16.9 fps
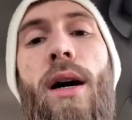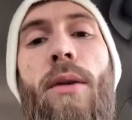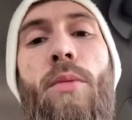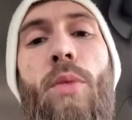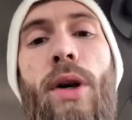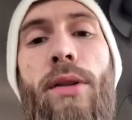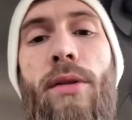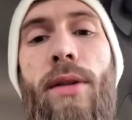
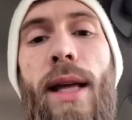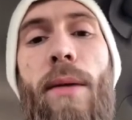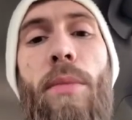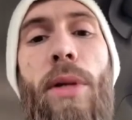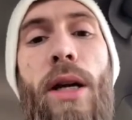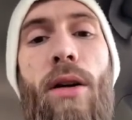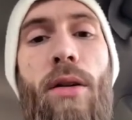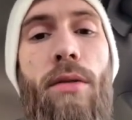whether that
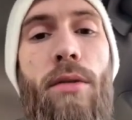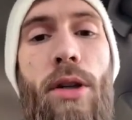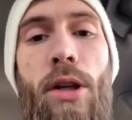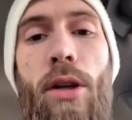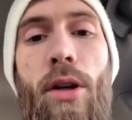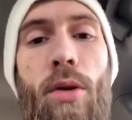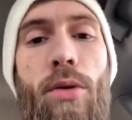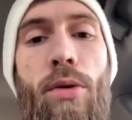be on,
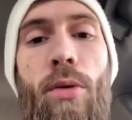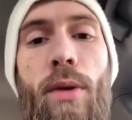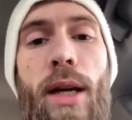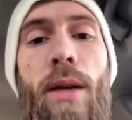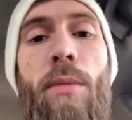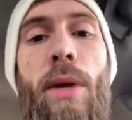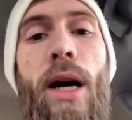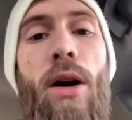through
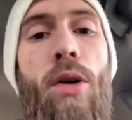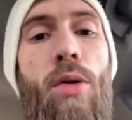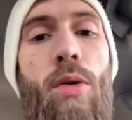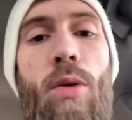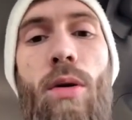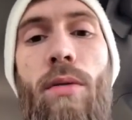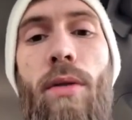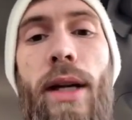email
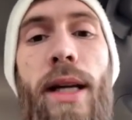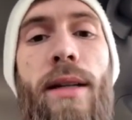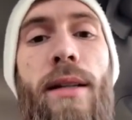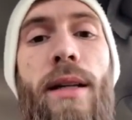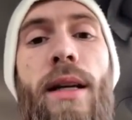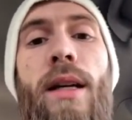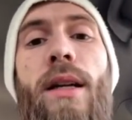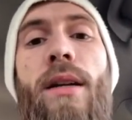or
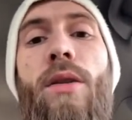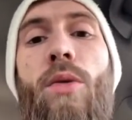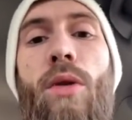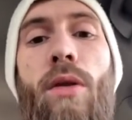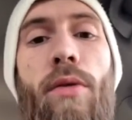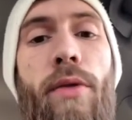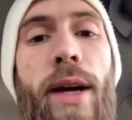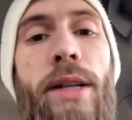LinkedIn
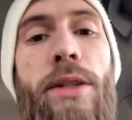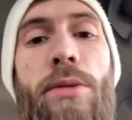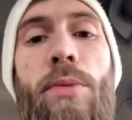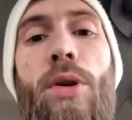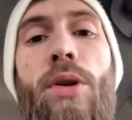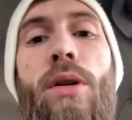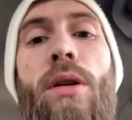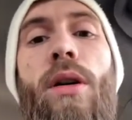or
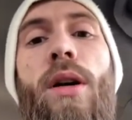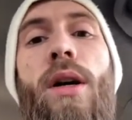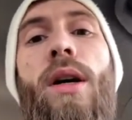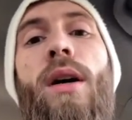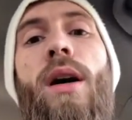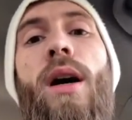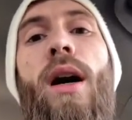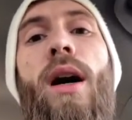Facebook,
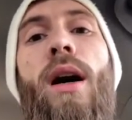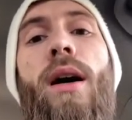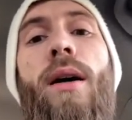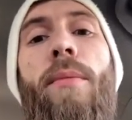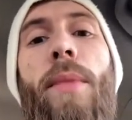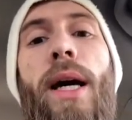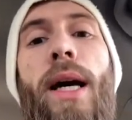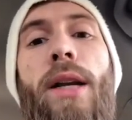
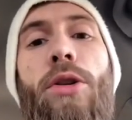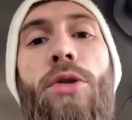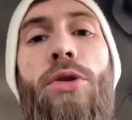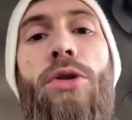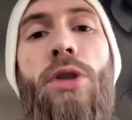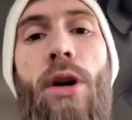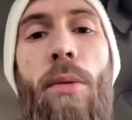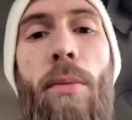and you
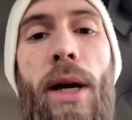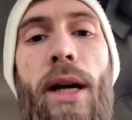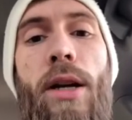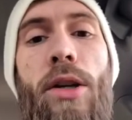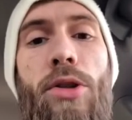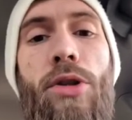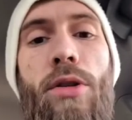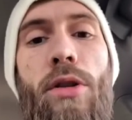start
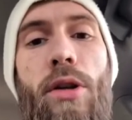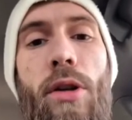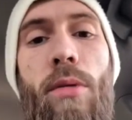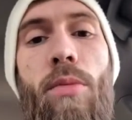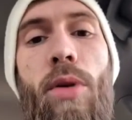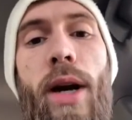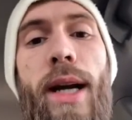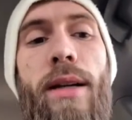making sure that your
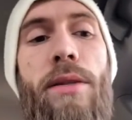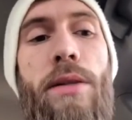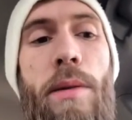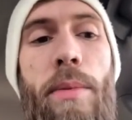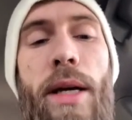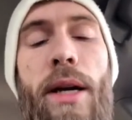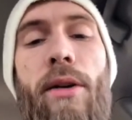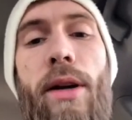brand is
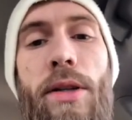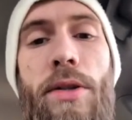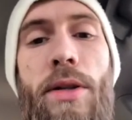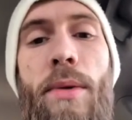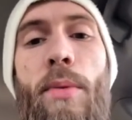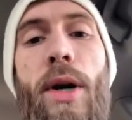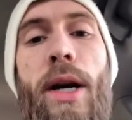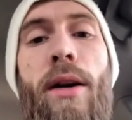appearing
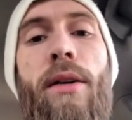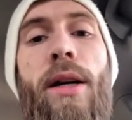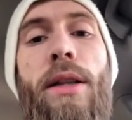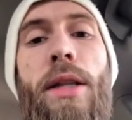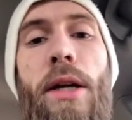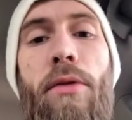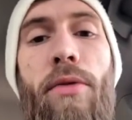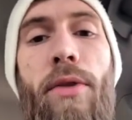somewhere in
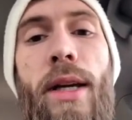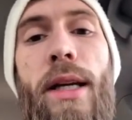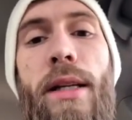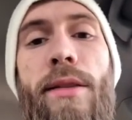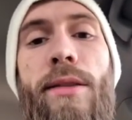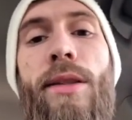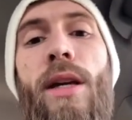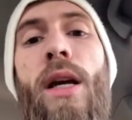their
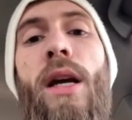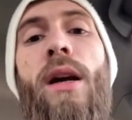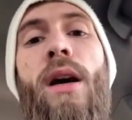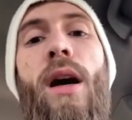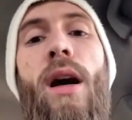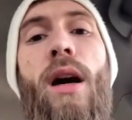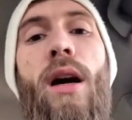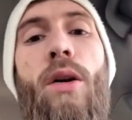feeds
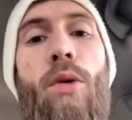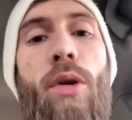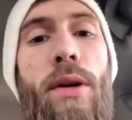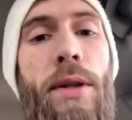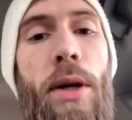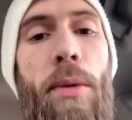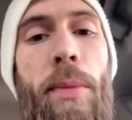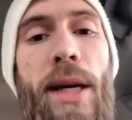or in
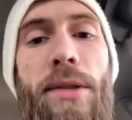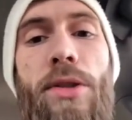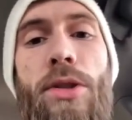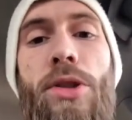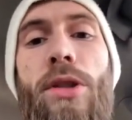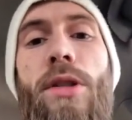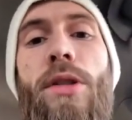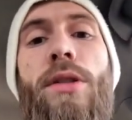their
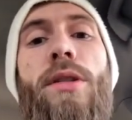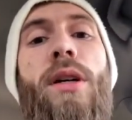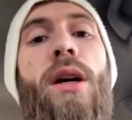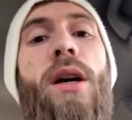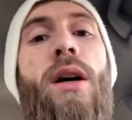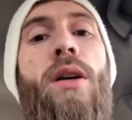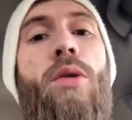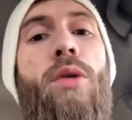messages
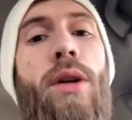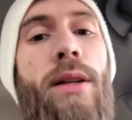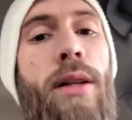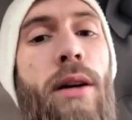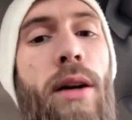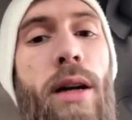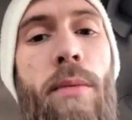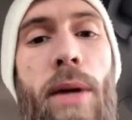or in
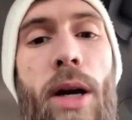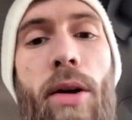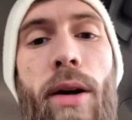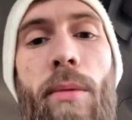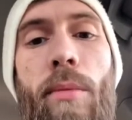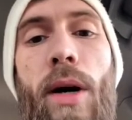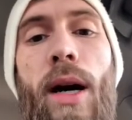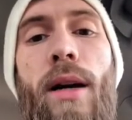their email
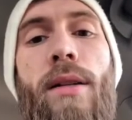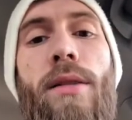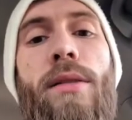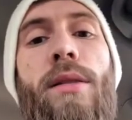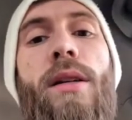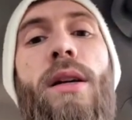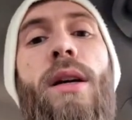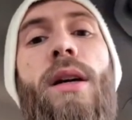
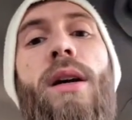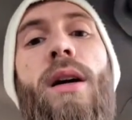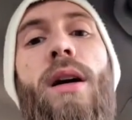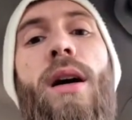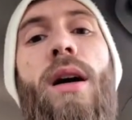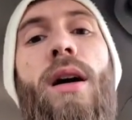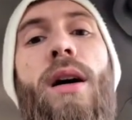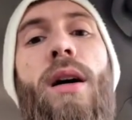inbox,
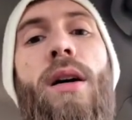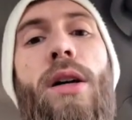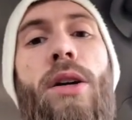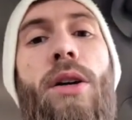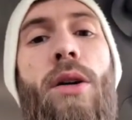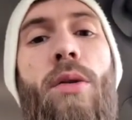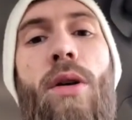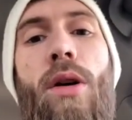
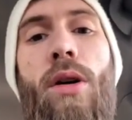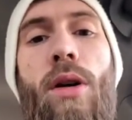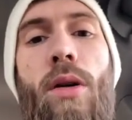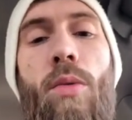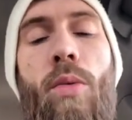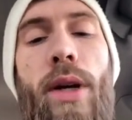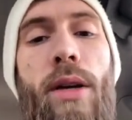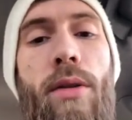on a
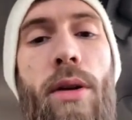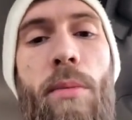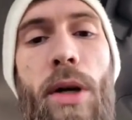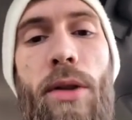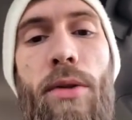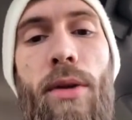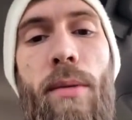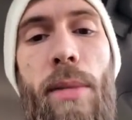weekly,
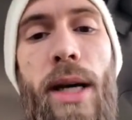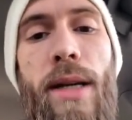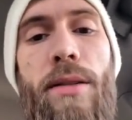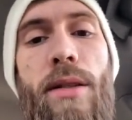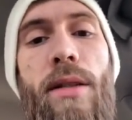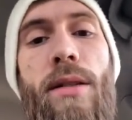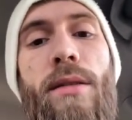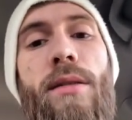monthly
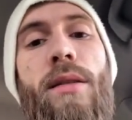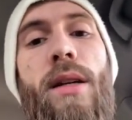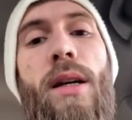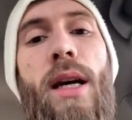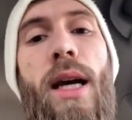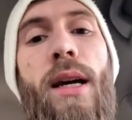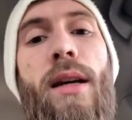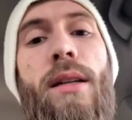basis,
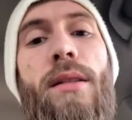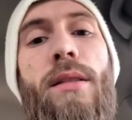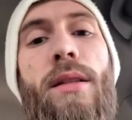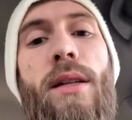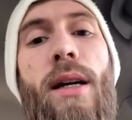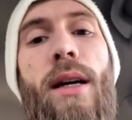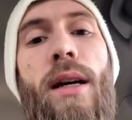and